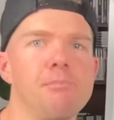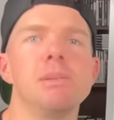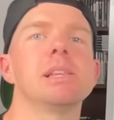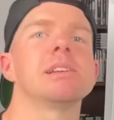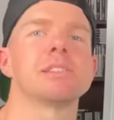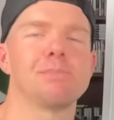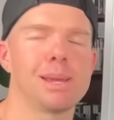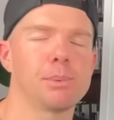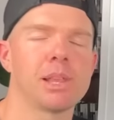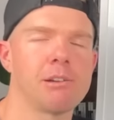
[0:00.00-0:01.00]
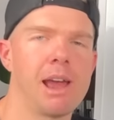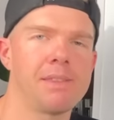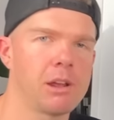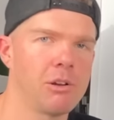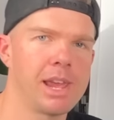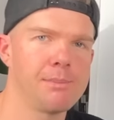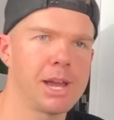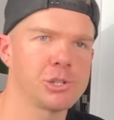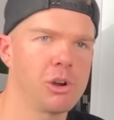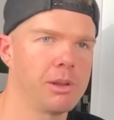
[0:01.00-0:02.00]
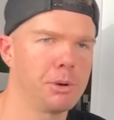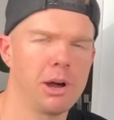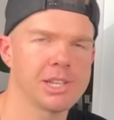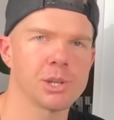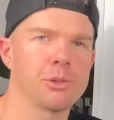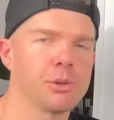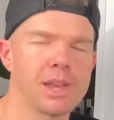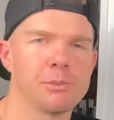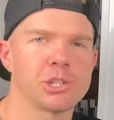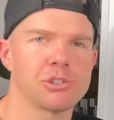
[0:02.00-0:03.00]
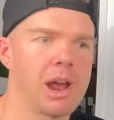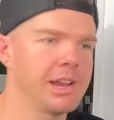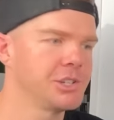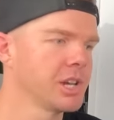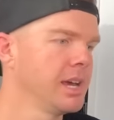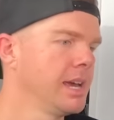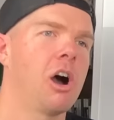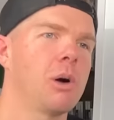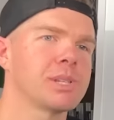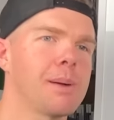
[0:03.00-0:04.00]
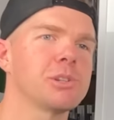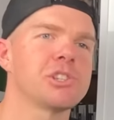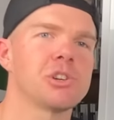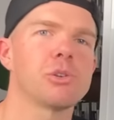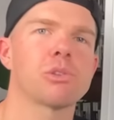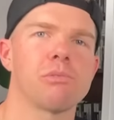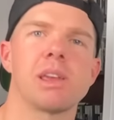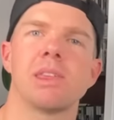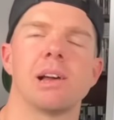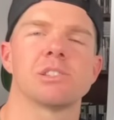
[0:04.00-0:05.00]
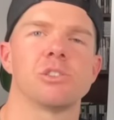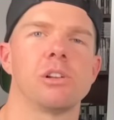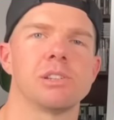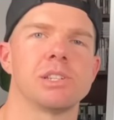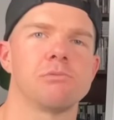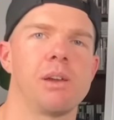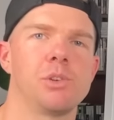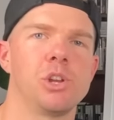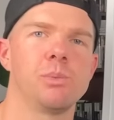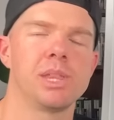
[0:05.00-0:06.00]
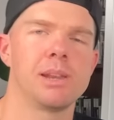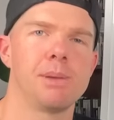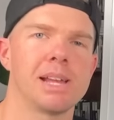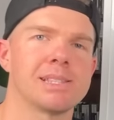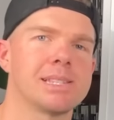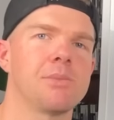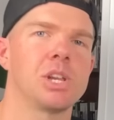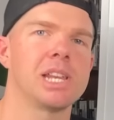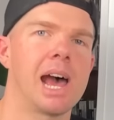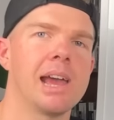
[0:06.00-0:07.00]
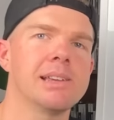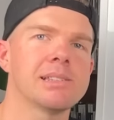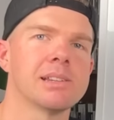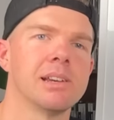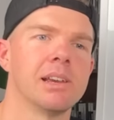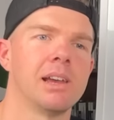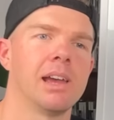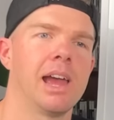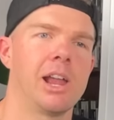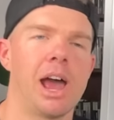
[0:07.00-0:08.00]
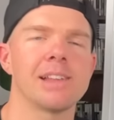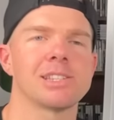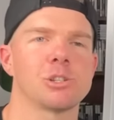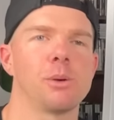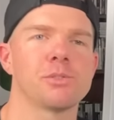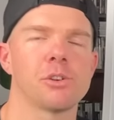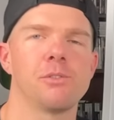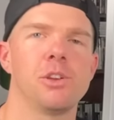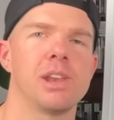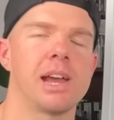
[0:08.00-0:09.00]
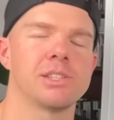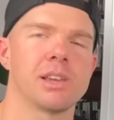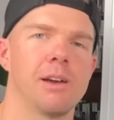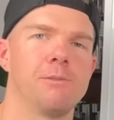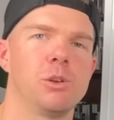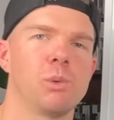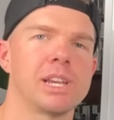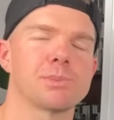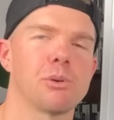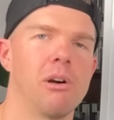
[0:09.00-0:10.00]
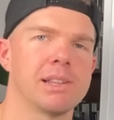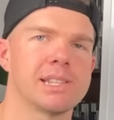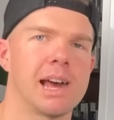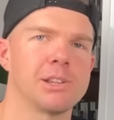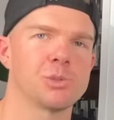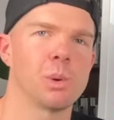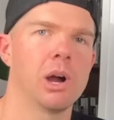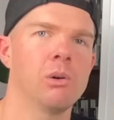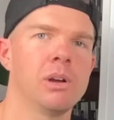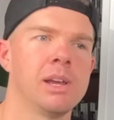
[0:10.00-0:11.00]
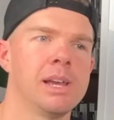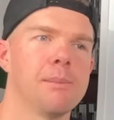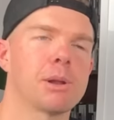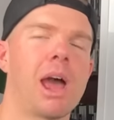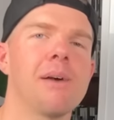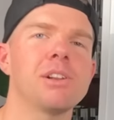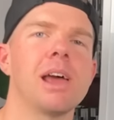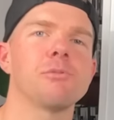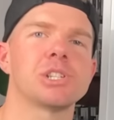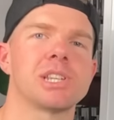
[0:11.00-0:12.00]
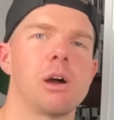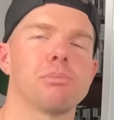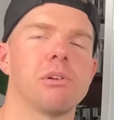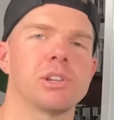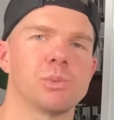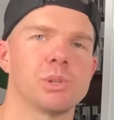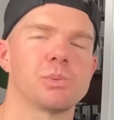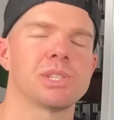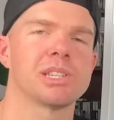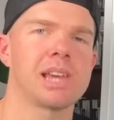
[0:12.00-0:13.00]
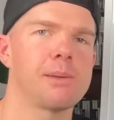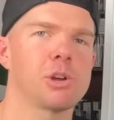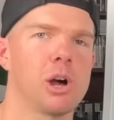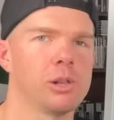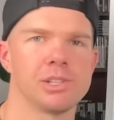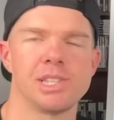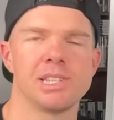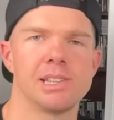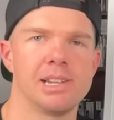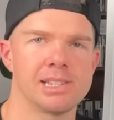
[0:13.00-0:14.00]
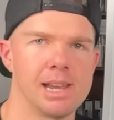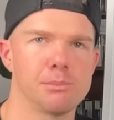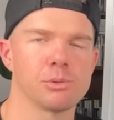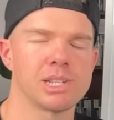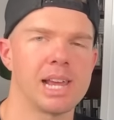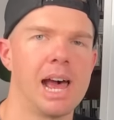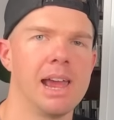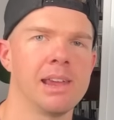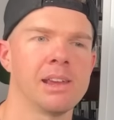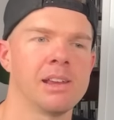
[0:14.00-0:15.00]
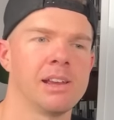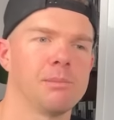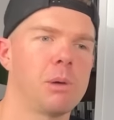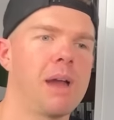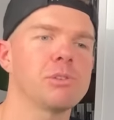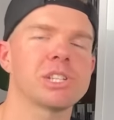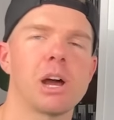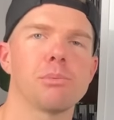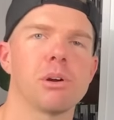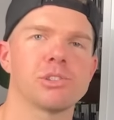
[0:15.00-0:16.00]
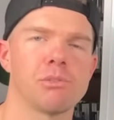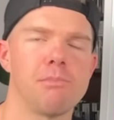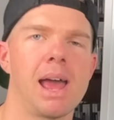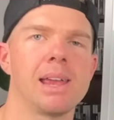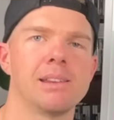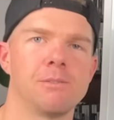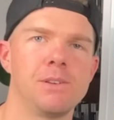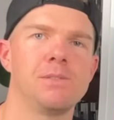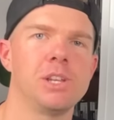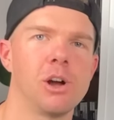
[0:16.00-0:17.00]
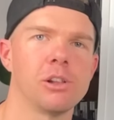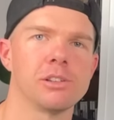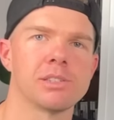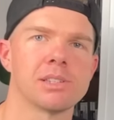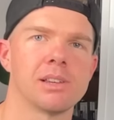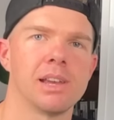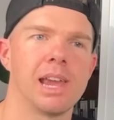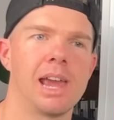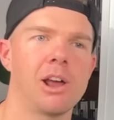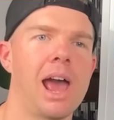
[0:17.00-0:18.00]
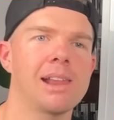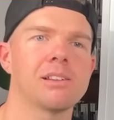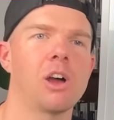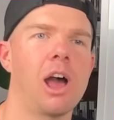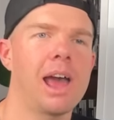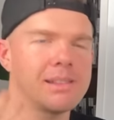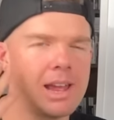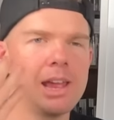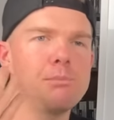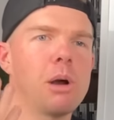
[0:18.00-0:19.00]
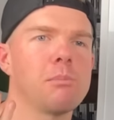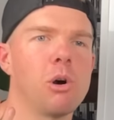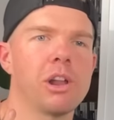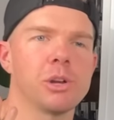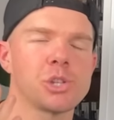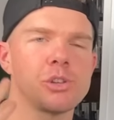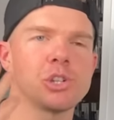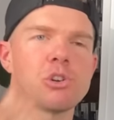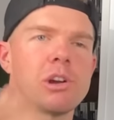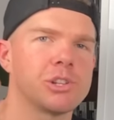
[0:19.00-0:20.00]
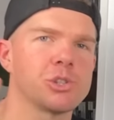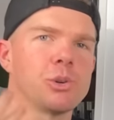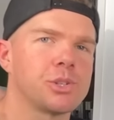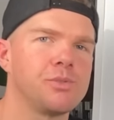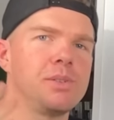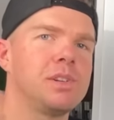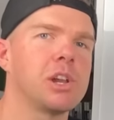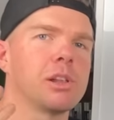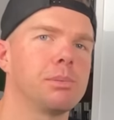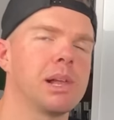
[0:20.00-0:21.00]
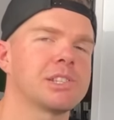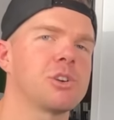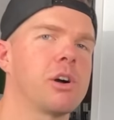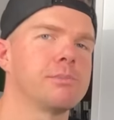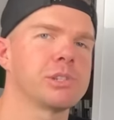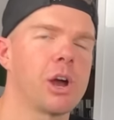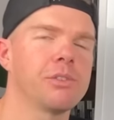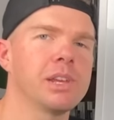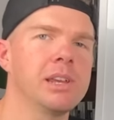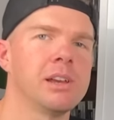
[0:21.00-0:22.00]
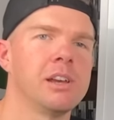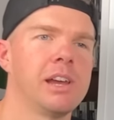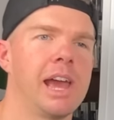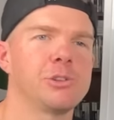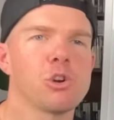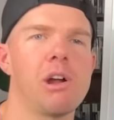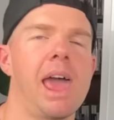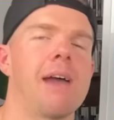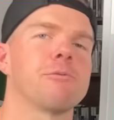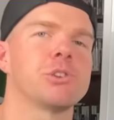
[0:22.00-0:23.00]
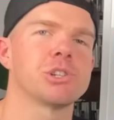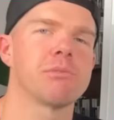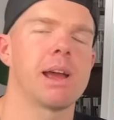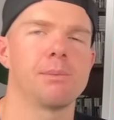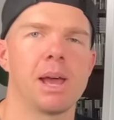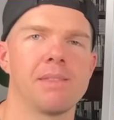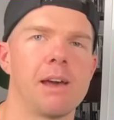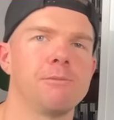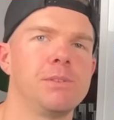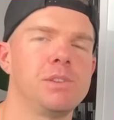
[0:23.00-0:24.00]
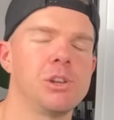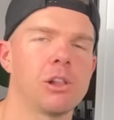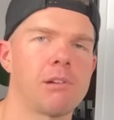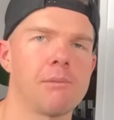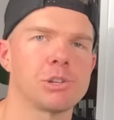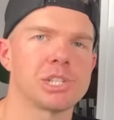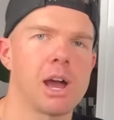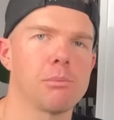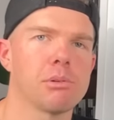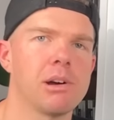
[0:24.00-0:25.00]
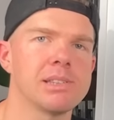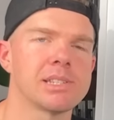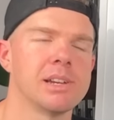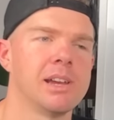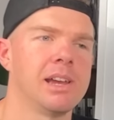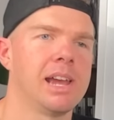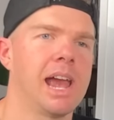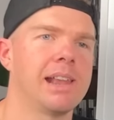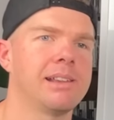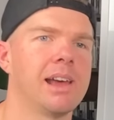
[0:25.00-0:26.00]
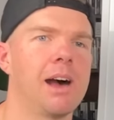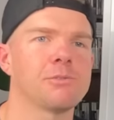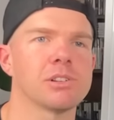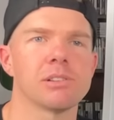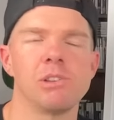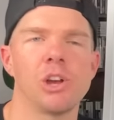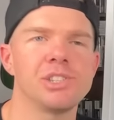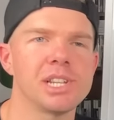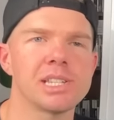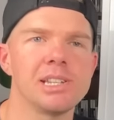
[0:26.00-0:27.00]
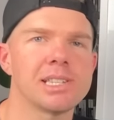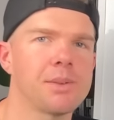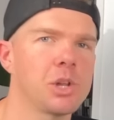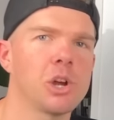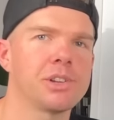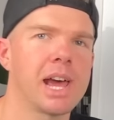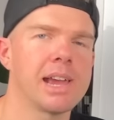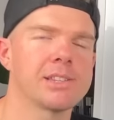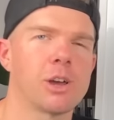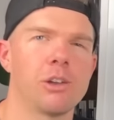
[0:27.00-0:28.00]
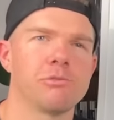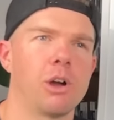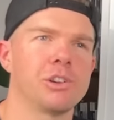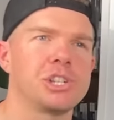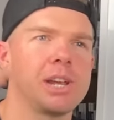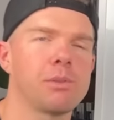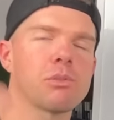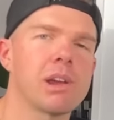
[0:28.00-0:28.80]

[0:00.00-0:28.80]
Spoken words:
to the millions of people that are out there on eBay trying to buy. So I thought that was strange. I was able to do $3,000 in revenue within about 70 days. And I had stopped for a few weeks prior to that as well. But I have an average sale price, which was the same goal as this example today. My average sale price remained at $50. And I had in my mind, I was only trying to source $50 plus items only and try and average around about that $50 average sale price. And after 60, 70 odd days, I'd achieved